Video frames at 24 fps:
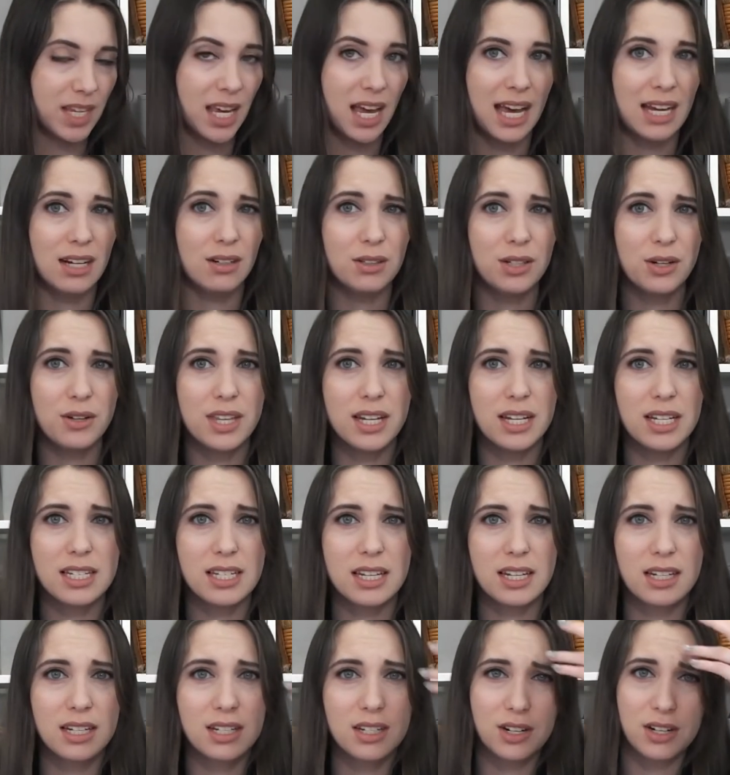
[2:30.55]
I don't know that it's
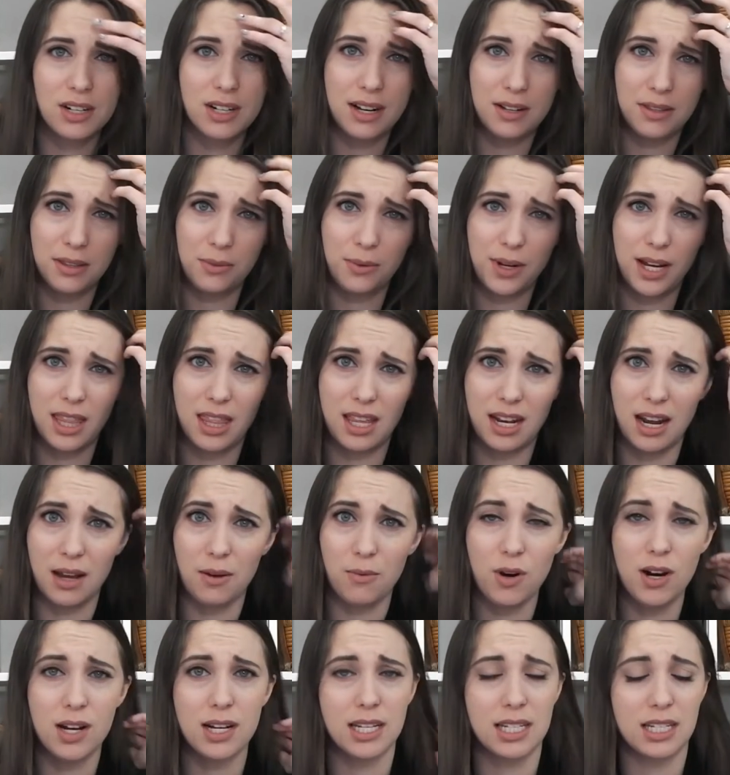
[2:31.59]
going to turn out the way that I
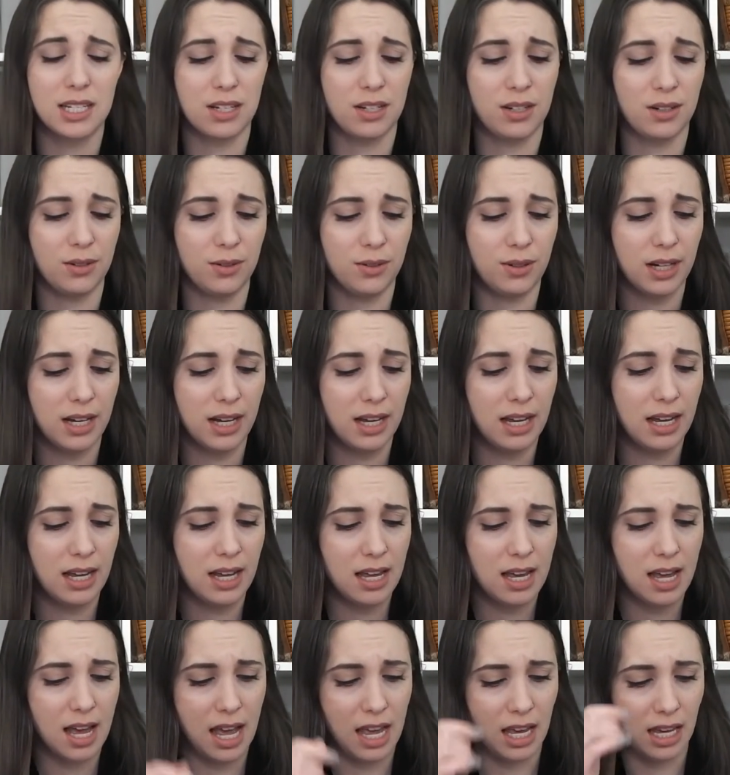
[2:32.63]
want it to,
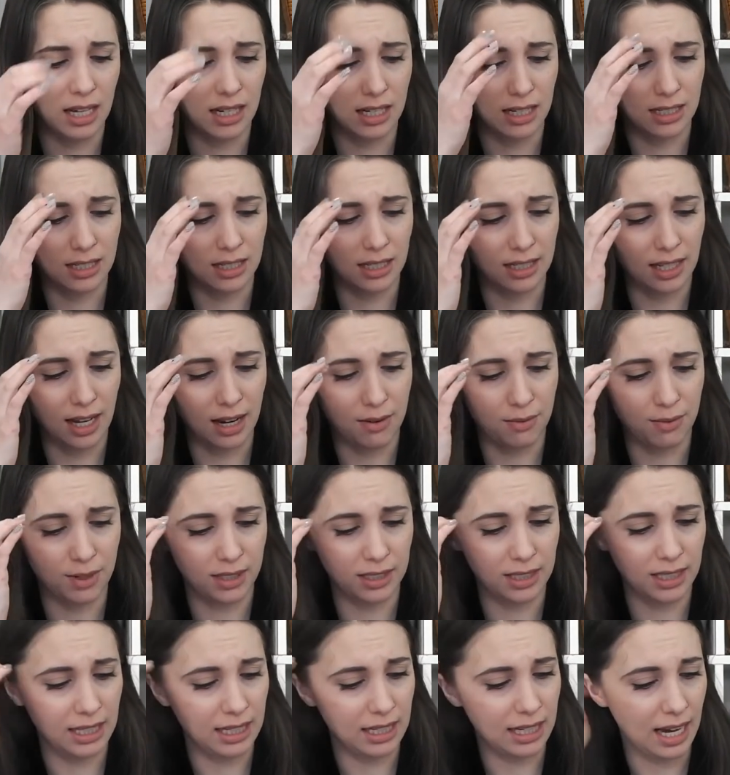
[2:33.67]
and that
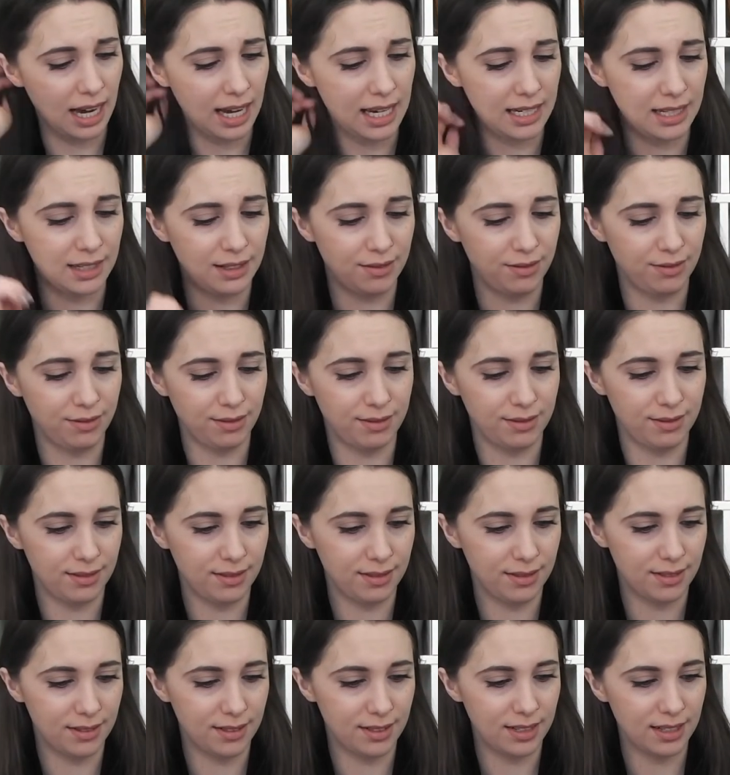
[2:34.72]
really kind of
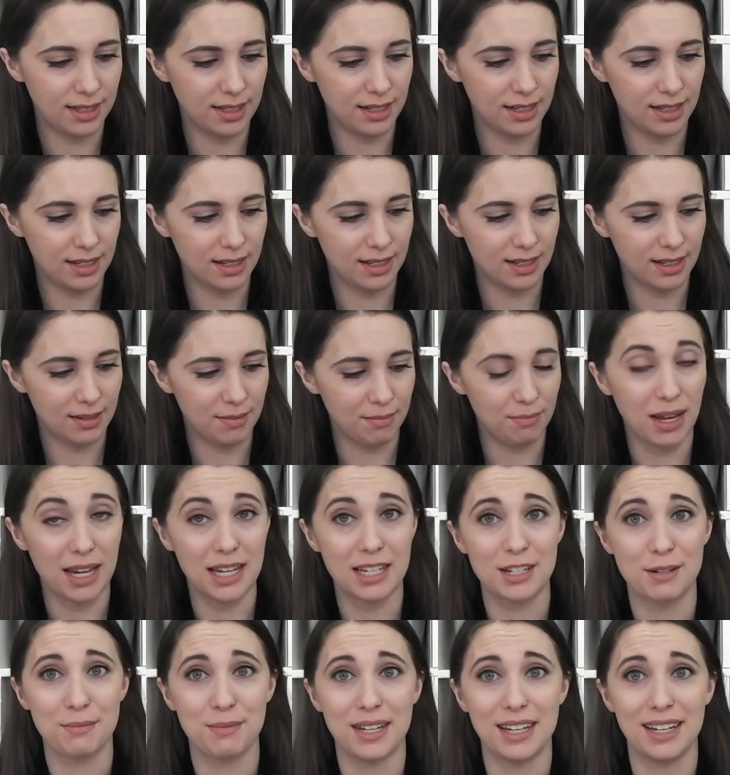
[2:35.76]

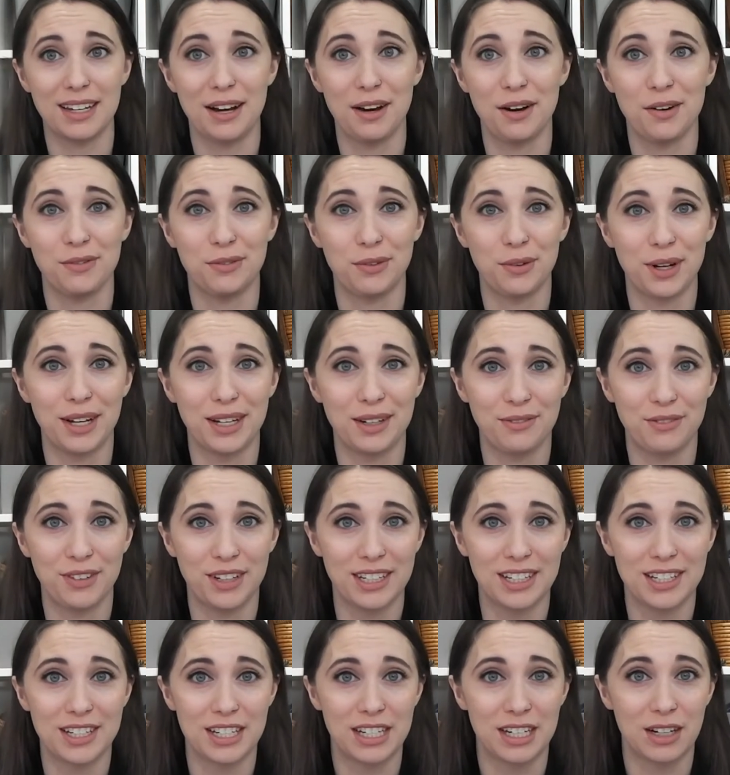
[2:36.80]
makes me avoid
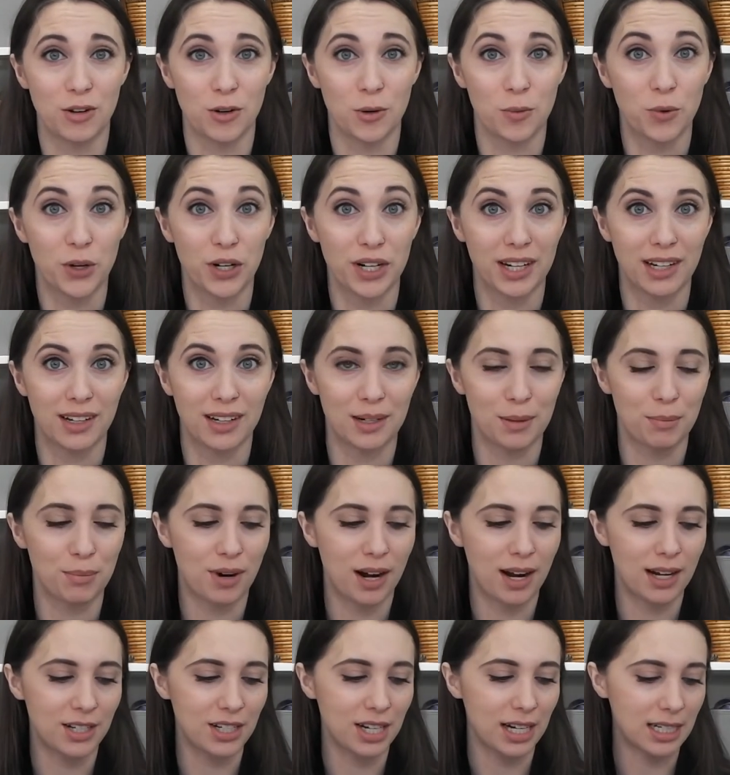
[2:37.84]
finishing or working on a
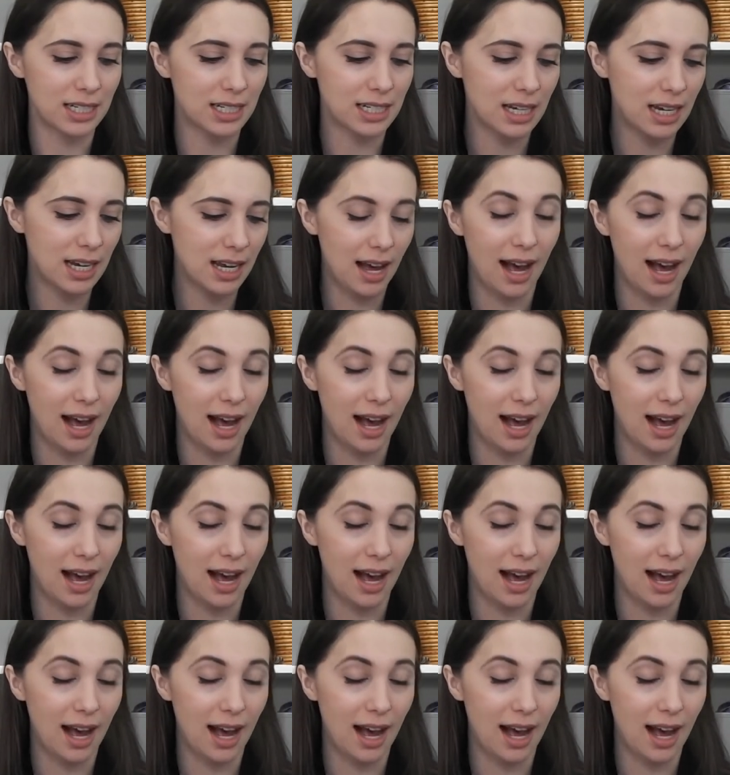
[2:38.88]
project.